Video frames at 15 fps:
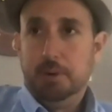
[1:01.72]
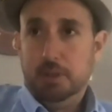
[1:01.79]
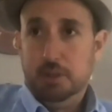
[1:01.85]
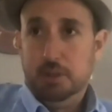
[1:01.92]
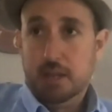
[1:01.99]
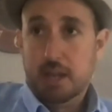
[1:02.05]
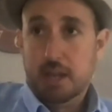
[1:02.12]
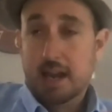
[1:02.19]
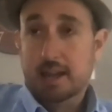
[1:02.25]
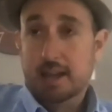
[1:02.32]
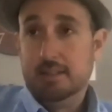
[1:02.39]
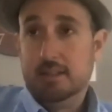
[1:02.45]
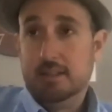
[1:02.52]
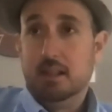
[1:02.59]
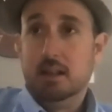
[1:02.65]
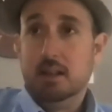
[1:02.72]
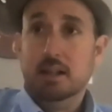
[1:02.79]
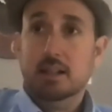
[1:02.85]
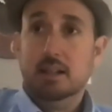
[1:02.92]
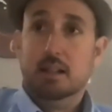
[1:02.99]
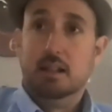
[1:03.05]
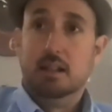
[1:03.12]
you guys, the
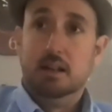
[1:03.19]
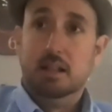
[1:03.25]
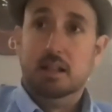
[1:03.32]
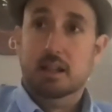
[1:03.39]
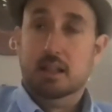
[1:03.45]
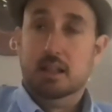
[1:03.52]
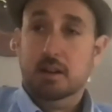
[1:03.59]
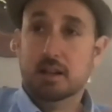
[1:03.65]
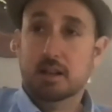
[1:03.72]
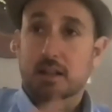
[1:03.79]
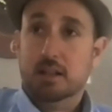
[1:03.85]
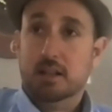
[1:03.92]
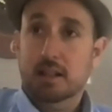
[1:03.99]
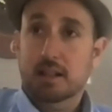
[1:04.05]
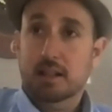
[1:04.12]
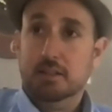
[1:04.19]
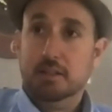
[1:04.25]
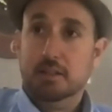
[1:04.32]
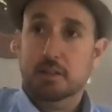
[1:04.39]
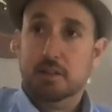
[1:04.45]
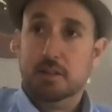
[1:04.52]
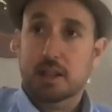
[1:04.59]
30 under 30, the 30 under 30
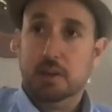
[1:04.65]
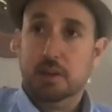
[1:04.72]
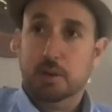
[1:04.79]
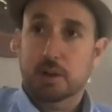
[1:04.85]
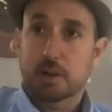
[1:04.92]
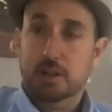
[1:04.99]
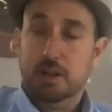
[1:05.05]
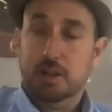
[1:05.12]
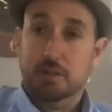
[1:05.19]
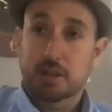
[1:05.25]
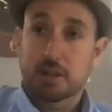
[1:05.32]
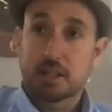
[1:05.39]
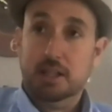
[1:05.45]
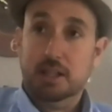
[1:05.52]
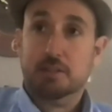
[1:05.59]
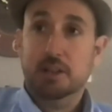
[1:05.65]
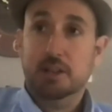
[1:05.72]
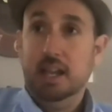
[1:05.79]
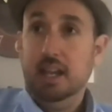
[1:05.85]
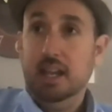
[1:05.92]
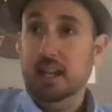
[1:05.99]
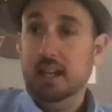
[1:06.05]
listeners around the world are really
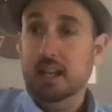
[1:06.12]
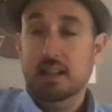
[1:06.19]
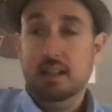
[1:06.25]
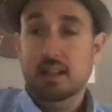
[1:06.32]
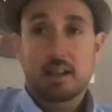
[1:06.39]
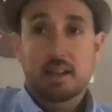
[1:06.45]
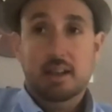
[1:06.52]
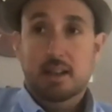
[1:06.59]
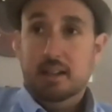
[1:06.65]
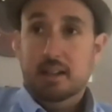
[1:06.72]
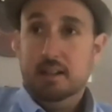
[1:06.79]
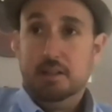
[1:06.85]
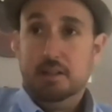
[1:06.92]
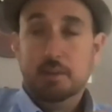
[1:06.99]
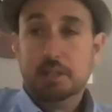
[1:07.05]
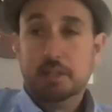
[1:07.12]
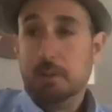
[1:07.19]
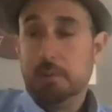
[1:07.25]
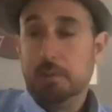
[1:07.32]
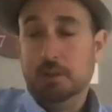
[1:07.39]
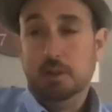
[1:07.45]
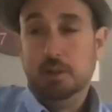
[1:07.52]
creating. There's so much
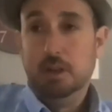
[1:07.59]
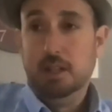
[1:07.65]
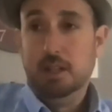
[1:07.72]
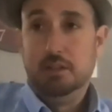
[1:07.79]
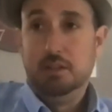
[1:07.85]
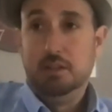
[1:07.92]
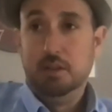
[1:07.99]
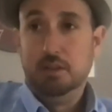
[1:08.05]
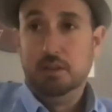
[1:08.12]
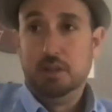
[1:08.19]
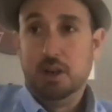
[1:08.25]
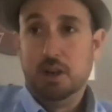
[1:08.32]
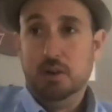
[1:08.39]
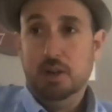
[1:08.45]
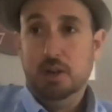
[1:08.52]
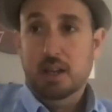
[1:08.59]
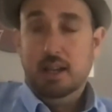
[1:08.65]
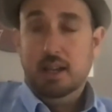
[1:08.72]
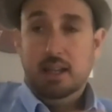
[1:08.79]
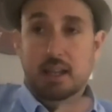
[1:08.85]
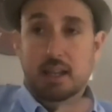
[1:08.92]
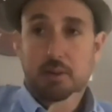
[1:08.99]
opportunity too. So
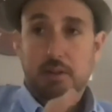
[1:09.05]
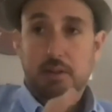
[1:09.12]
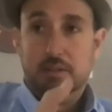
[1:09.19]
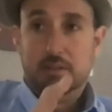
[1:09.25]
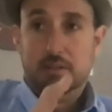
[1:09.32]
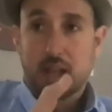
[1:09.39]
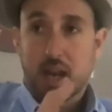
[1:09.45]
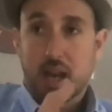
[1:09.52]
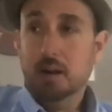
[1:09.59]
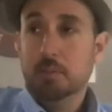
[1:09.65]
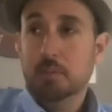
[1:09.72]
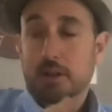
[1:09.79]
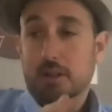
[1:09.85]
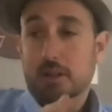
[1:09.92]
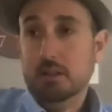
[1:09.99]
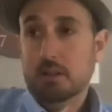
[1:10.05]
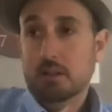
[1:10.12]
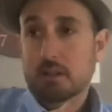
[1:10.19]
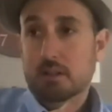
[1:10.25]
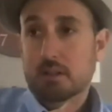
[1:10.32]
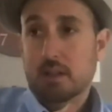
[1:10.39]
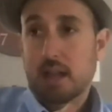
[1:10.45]
it was terrible
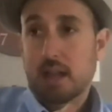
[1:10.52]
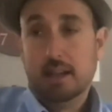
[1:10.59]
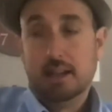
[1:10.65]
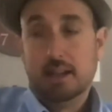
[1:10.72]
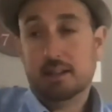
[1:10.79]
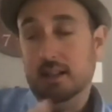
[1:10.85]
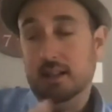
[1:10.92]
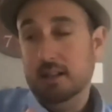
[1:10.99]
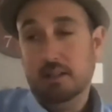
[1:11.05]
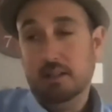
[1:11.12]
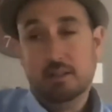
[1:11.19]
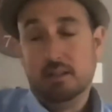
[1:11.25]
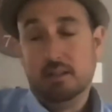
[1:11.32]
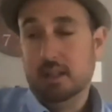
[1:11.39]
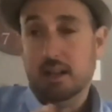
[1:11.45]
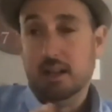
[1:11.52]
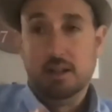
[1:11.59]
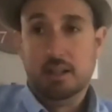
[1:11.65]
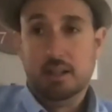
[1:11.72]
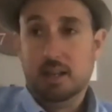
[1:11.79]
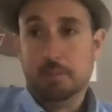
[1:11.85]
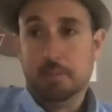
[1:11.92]
and continues,
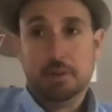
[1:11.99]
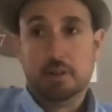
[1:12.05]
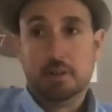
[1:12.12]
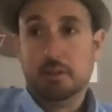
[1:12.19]
the numbers